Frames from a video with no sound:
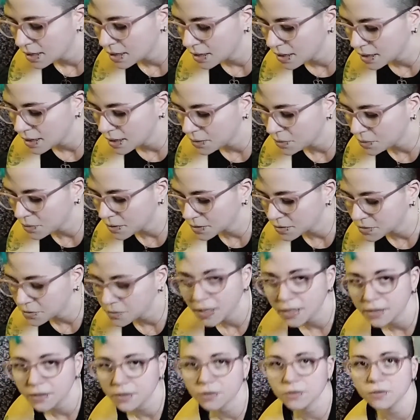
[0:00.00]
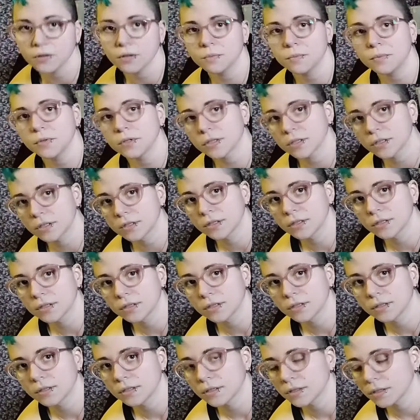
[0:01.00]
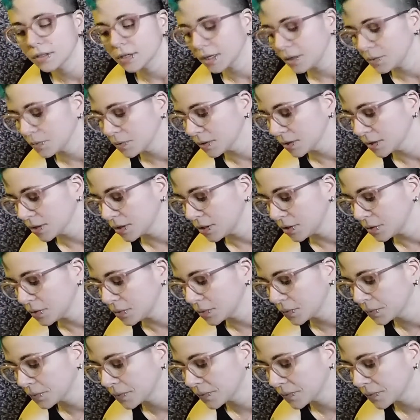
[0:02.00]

I want to write the third book. I really do.